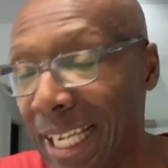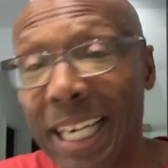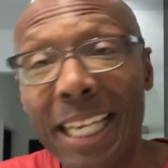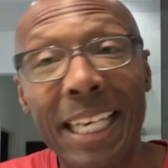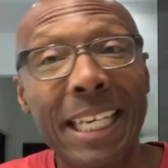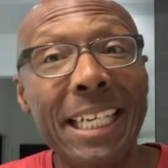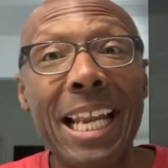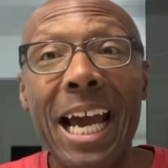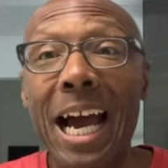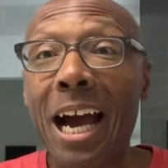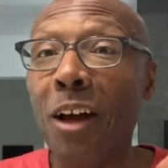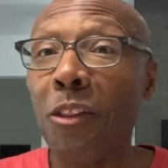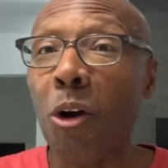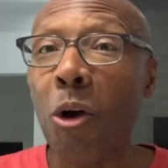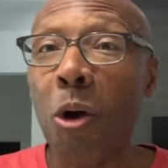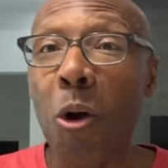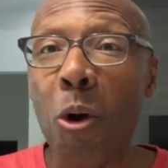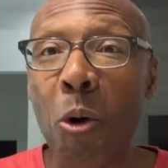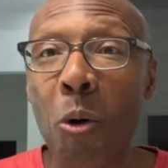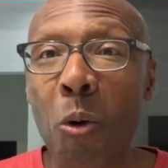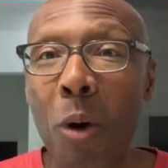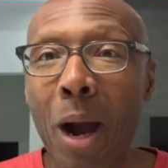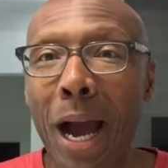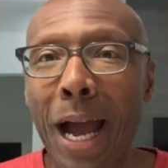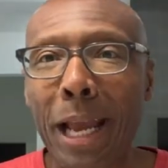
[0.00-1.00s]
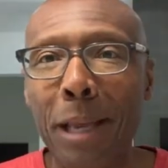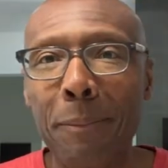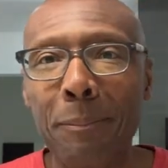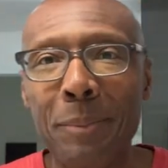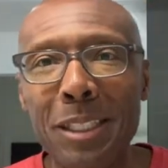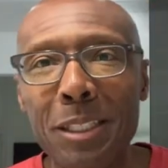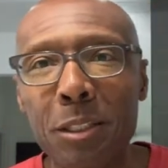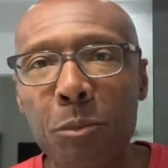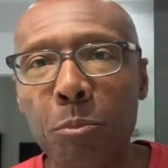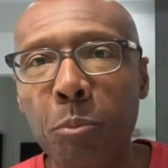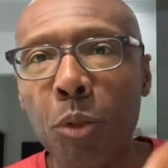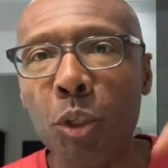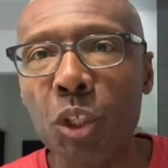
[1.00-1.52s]
Now the whole hype
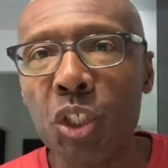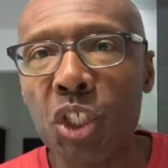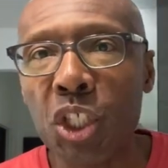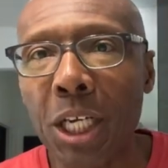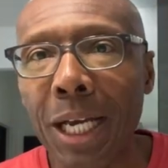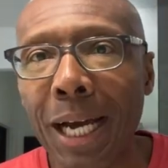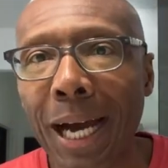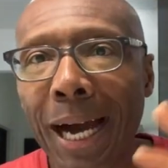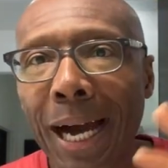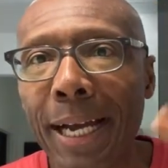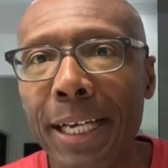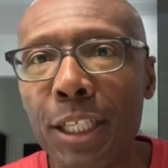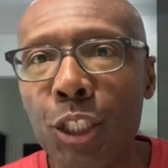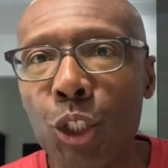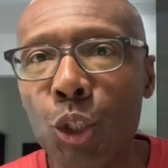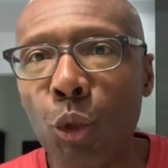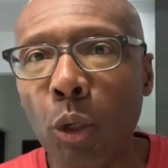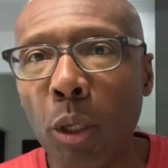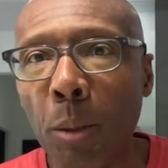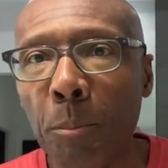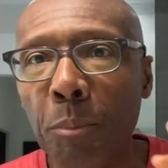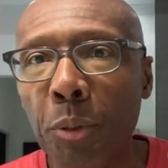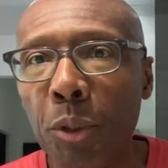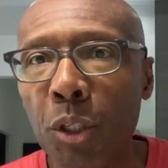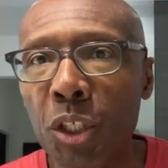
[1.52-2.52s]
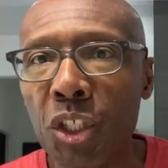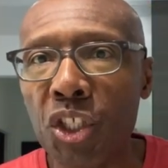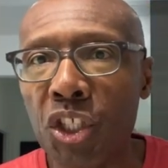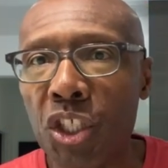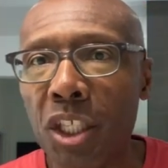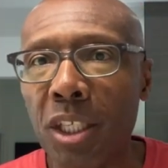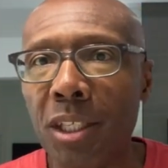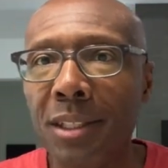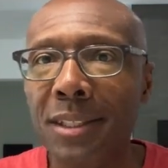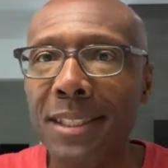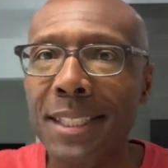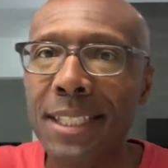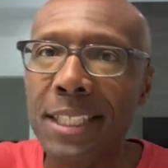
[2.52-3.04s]
is push it high as you can push
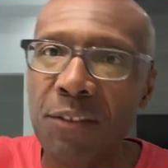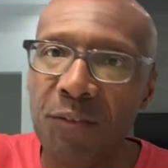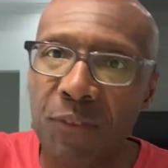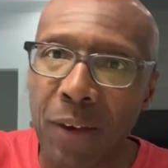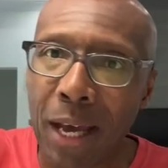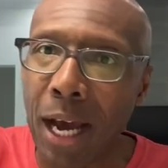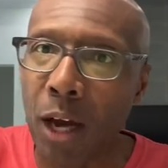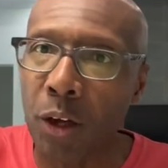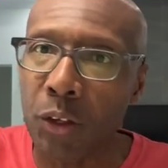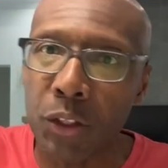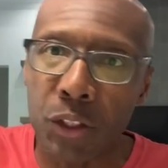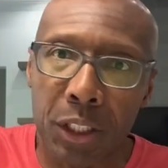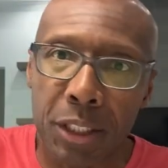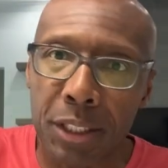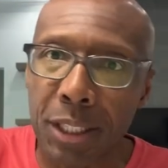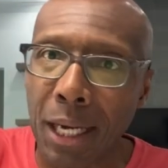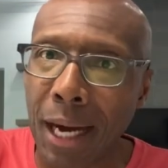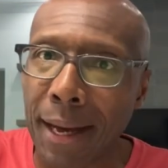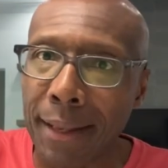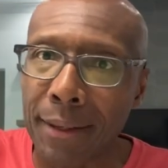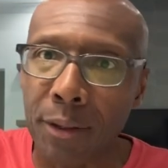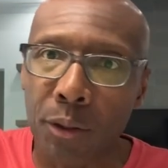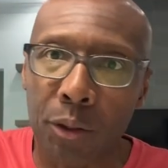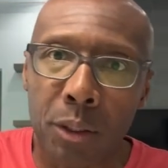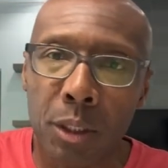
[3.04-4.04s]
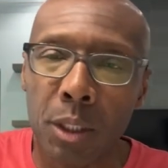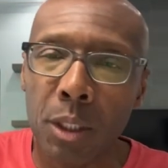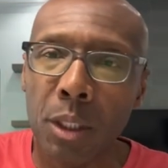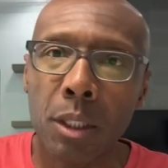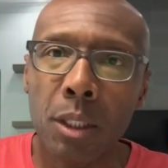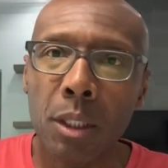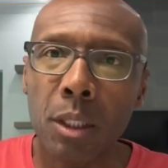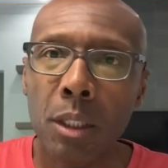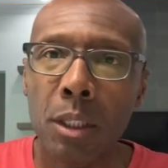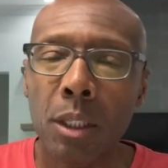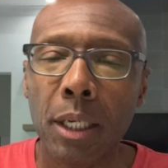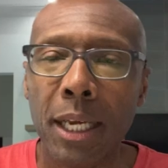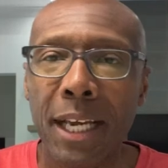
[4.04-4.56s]
it, devalue the dollar
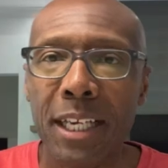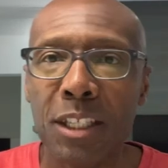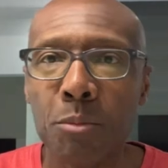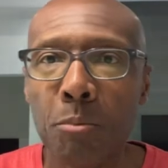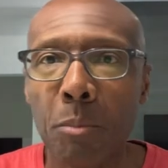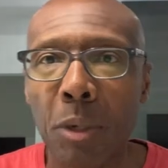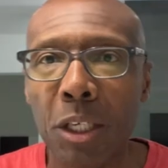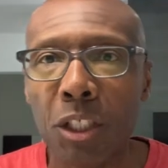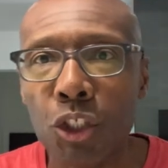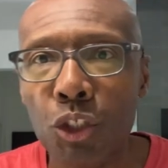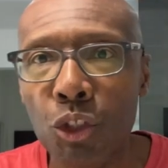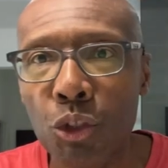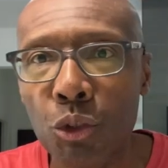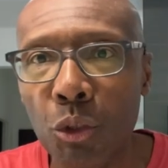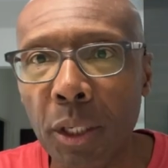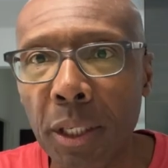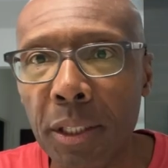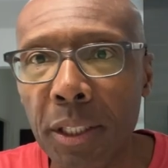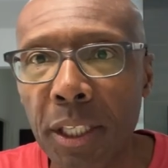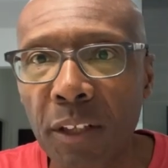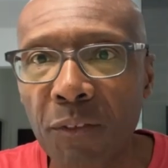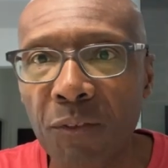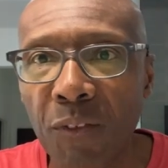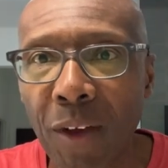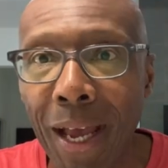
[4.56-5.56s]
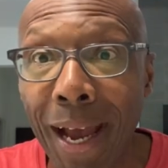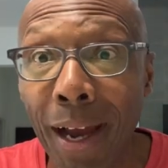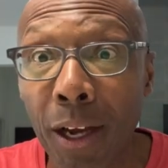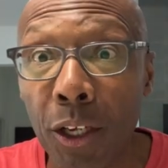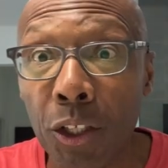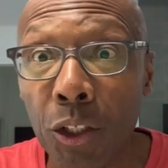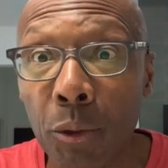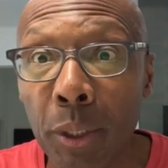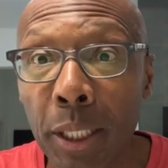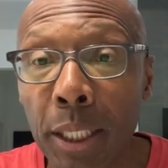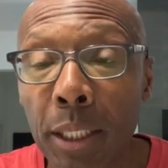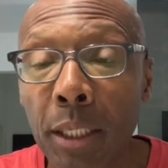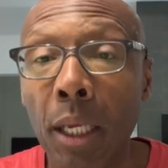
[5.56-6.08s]
as much as you can
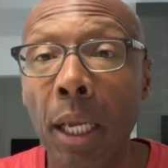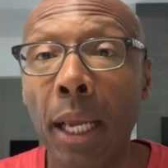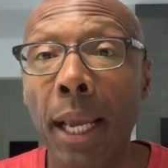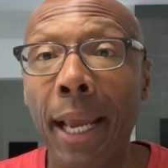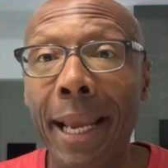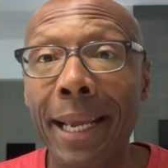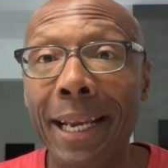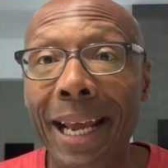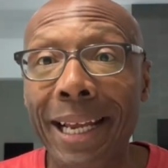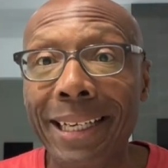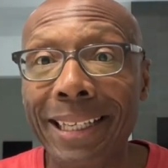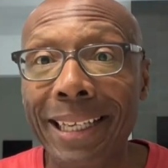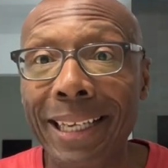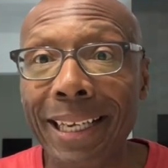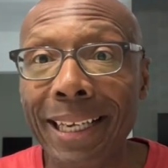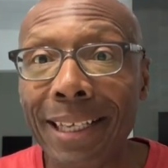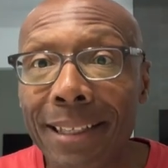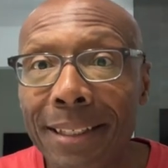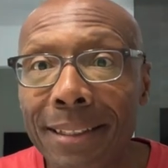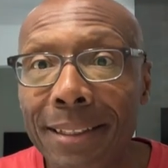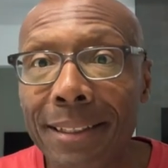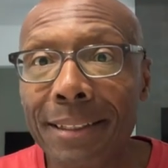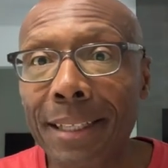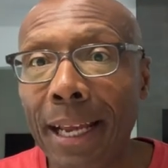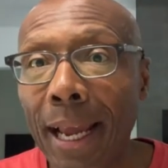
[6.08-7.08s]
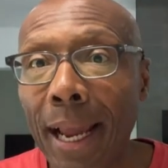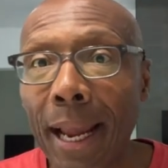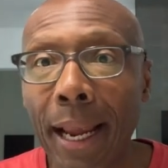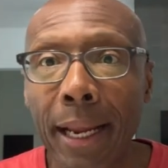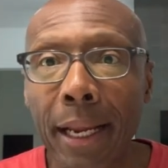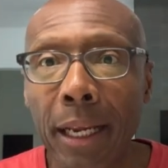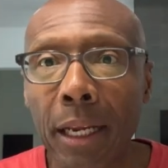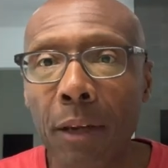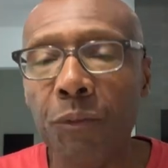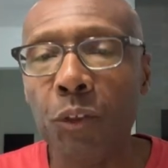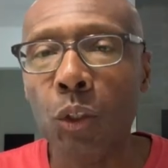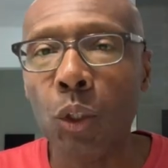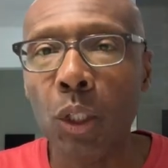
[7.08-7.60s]
devalue it. And at the end of the day,
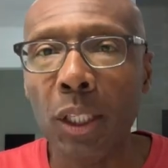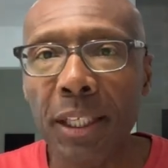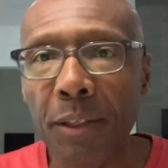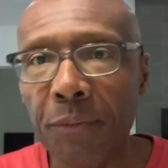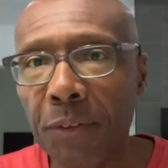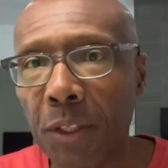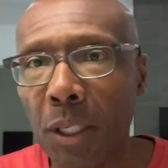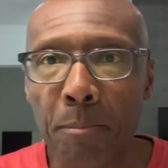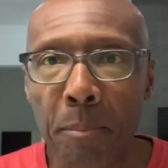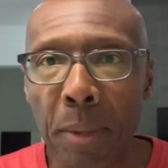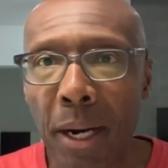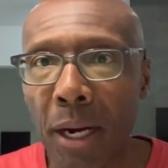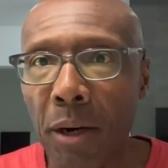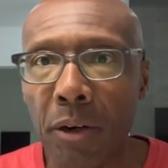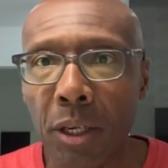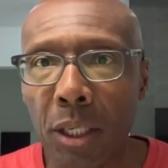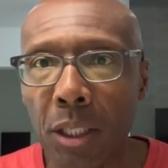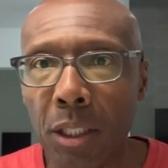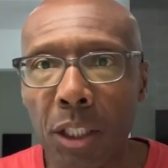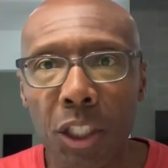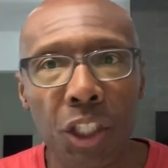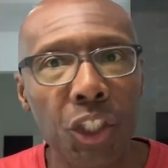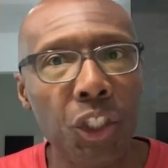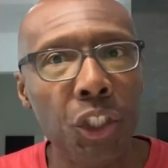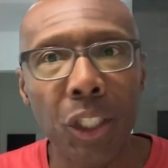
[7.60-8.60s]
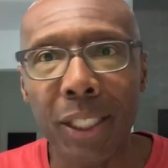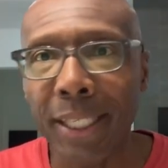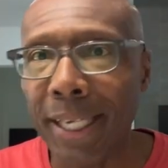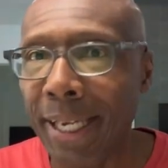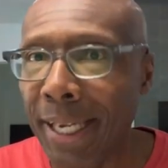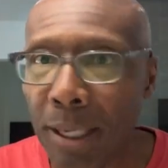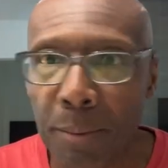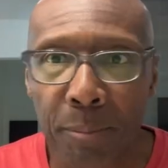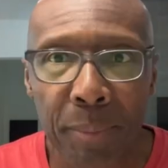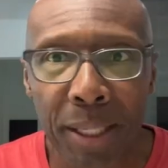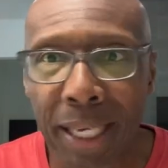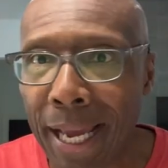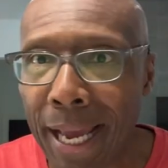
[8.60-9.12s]
if you live in America, you
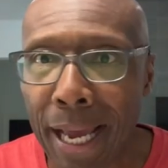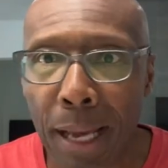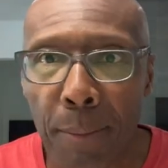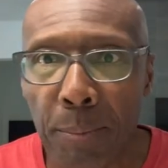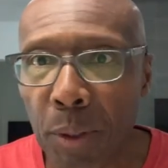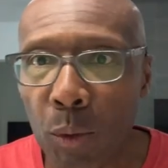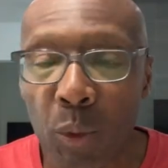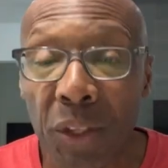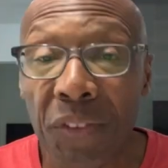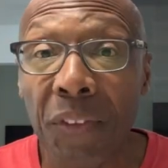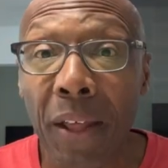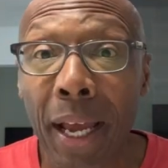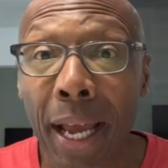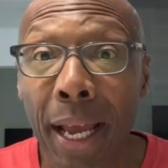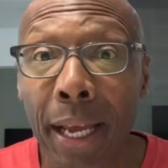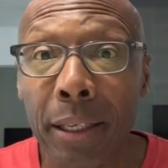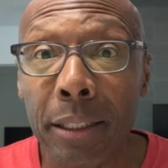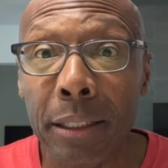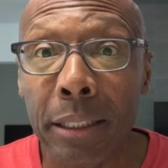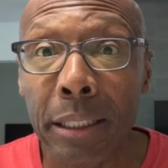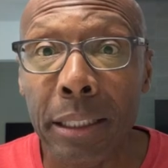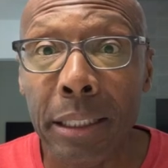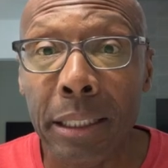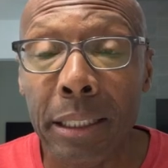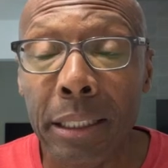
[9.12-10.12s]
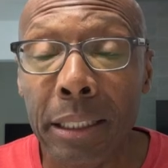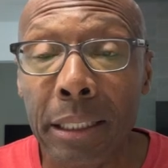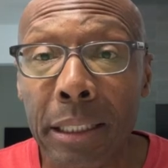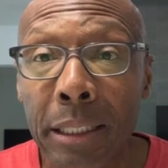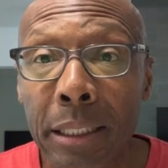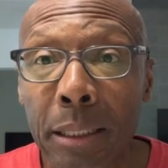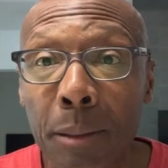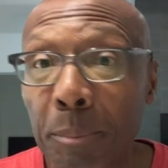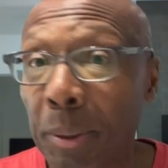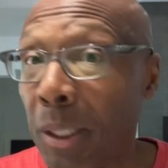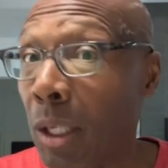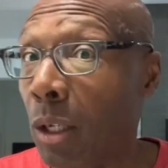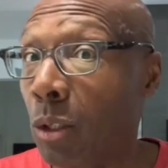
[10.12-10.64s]
can't be happy with that
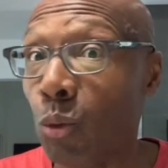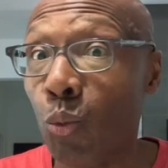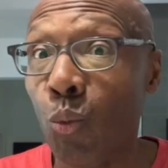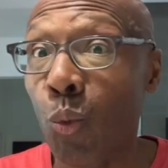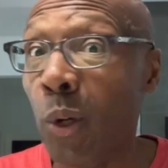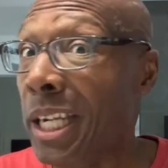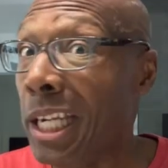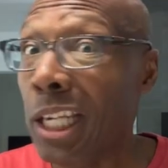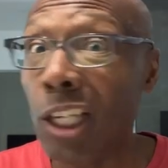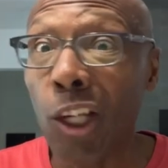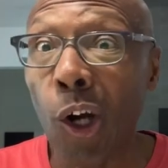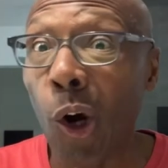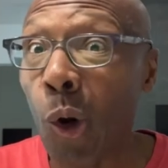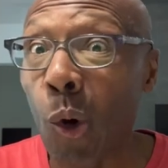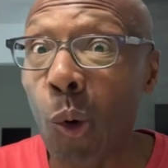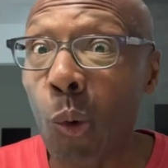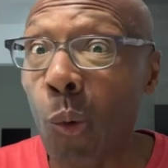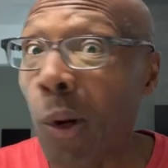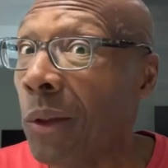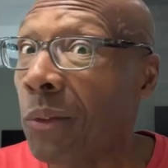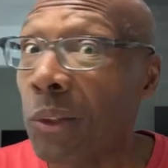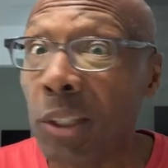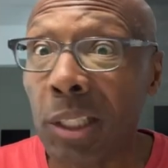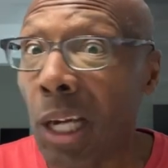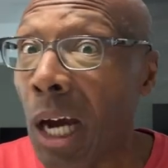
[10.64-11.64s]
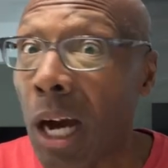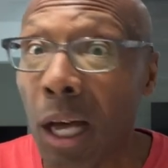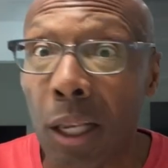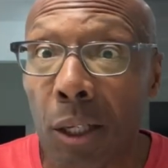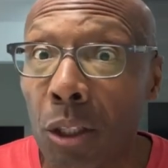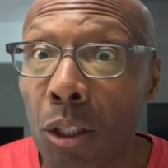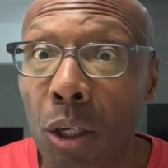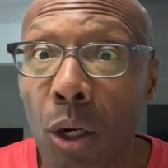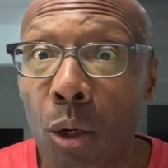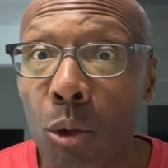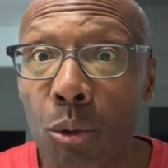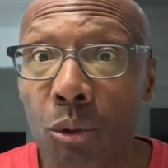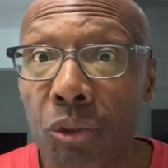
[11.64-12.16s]
because we go where the dollar
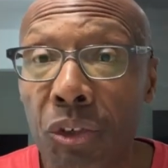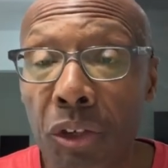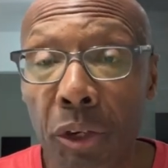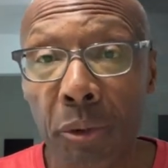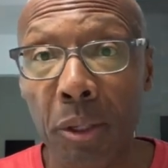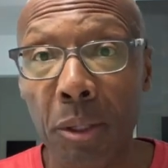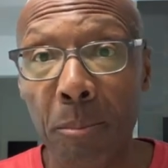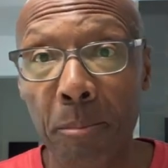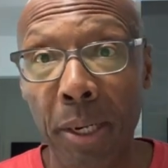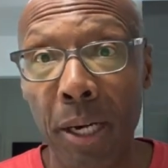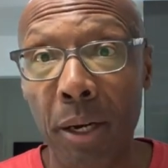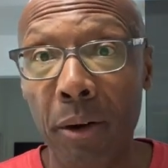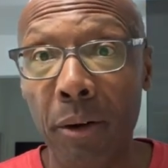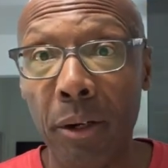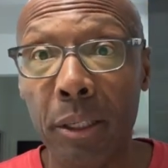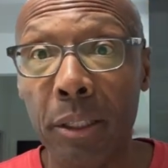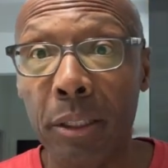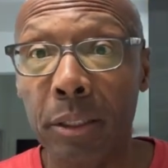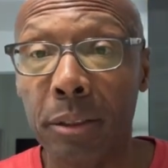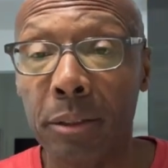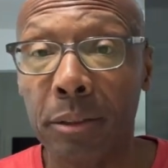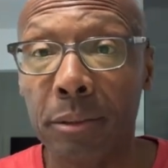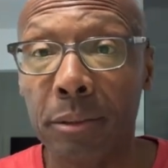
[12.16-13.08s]
goes here in America.